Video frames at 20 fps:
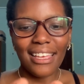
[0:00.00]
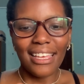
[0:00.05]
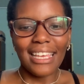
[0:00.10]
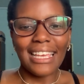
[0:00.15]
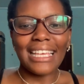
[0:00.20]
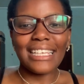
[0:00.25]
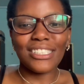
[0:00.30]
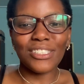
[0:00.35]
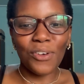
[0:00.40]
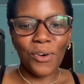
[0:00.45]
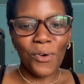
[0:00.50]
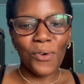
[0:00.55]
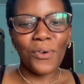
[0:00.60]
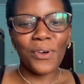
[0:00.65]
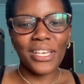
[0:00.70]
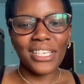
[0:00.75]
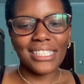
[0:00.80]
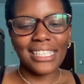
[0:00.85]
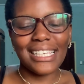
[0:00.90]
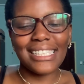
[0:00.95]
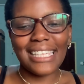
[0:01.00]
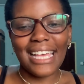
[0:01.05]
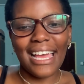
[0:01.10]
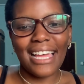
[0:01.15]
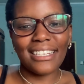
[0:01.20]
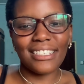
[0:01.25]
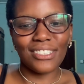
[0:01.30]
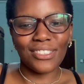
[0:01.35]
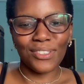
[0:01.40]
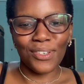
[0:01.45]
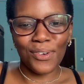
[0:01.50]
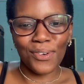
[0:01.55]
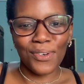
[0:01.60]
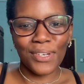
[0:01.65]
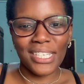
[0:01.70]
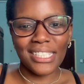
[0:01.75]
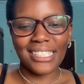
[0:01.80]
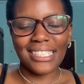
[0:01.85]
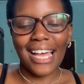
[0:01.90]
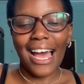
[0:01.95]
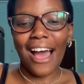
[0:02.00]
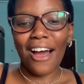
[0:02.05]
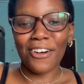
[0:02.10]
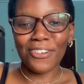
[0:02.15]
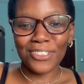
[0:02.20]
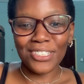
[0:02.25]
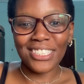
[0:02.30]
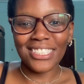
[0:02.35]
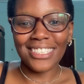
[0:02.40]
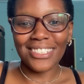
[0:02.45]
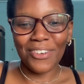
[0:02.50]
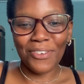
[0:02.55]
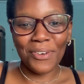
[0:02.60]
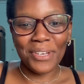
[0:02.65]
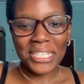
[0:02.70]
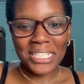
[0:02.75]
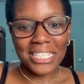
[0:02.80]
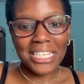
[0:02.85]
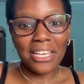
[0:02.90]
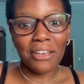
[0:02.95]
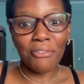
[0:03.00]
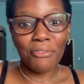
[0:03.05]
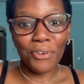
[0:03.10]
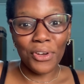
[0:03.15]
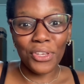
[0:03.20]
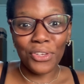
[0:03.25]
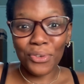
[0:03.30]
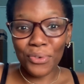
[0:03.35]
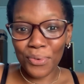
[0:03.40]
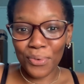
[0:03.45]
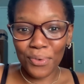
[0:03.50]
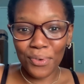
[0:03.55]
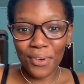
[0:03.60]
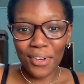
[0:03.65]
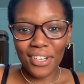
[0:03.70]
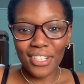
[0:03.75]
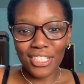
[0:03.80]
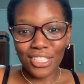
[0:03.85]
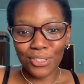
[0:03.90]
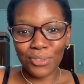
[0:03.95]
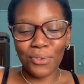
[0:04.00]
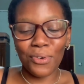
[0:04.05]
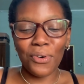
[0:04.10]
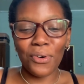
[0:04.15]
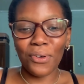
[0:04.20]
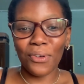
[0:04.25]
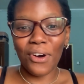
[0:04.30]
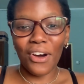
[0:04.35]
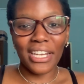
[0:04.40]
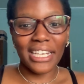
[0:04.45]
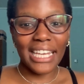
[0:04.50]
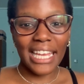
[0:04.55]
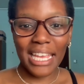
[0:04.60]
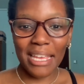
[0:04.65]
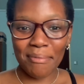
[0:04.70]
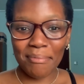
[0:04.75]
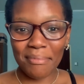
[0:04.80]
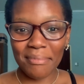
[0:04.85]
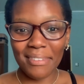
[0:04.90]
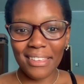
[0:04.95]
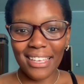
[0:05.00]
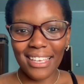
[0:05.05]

His hand is always out waiting for you to call on him.